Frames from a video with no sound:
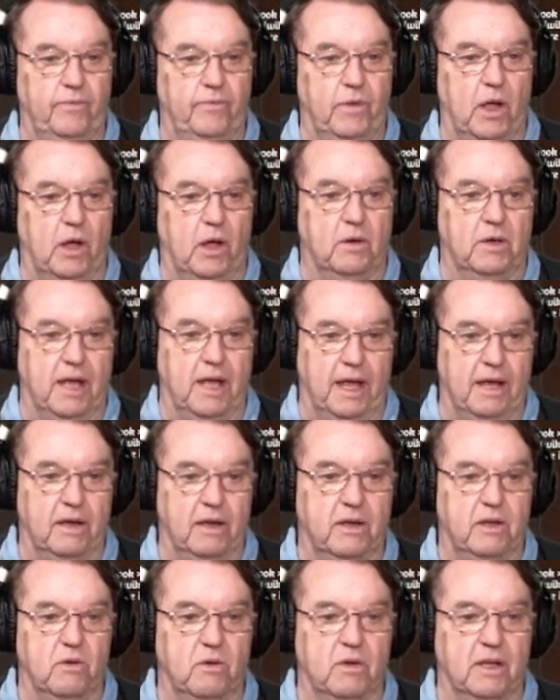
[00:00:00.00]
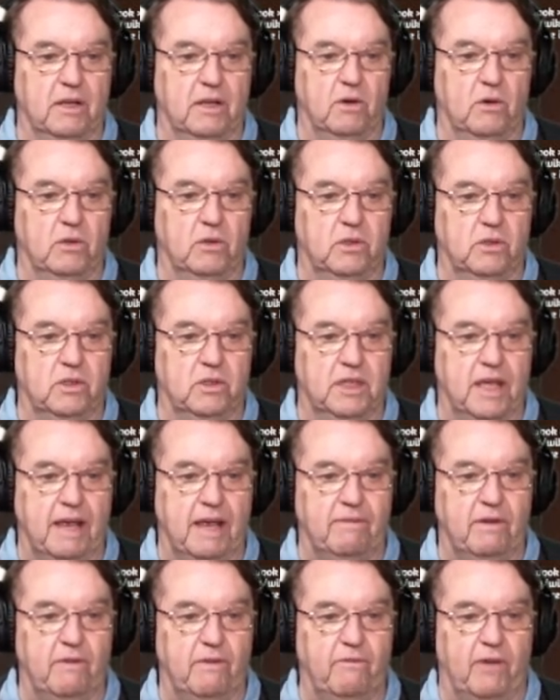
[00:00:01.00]
Okay, you can also
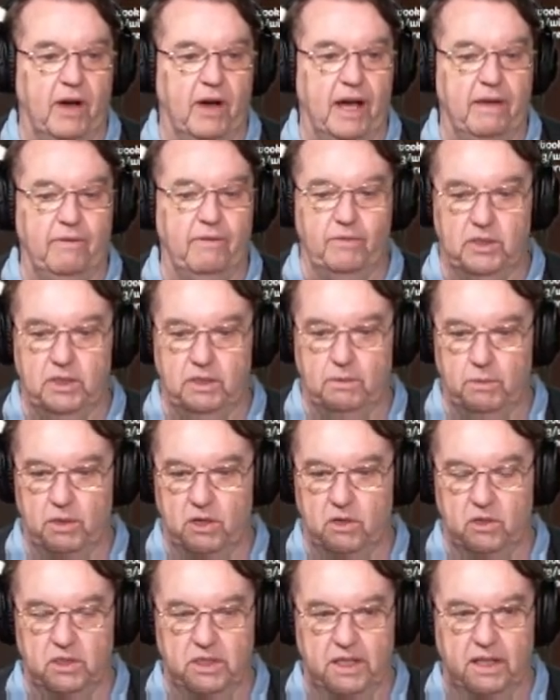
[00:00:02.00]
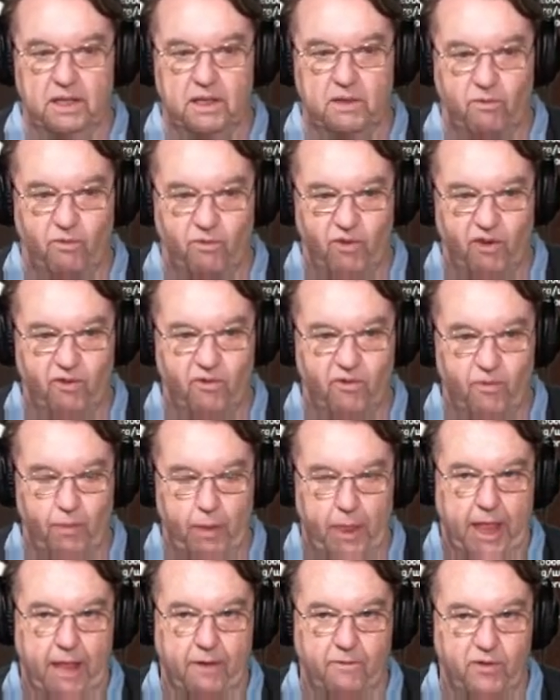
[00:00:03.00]
save the 5s because it's
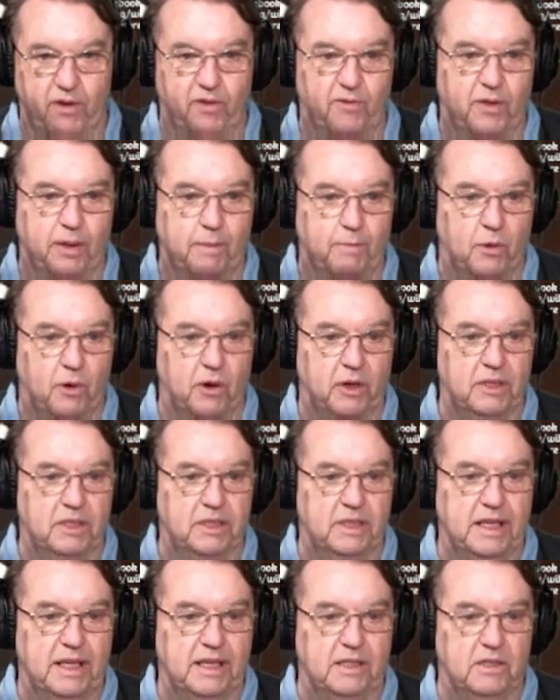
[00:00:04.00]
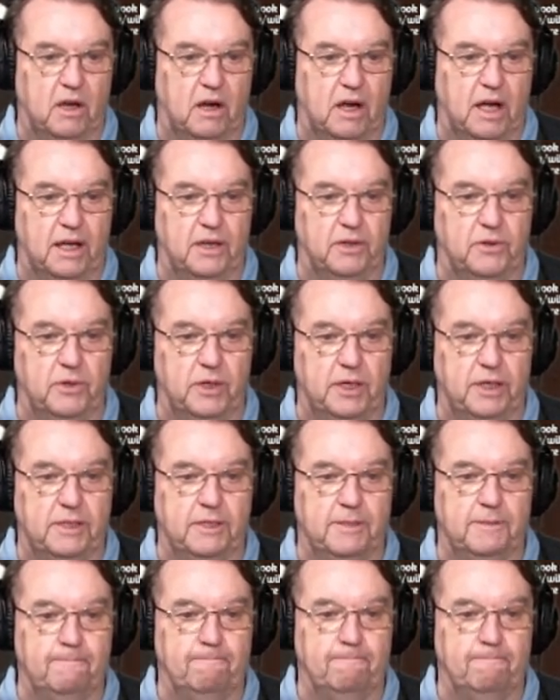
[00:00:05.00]
50 points. These are hundreds.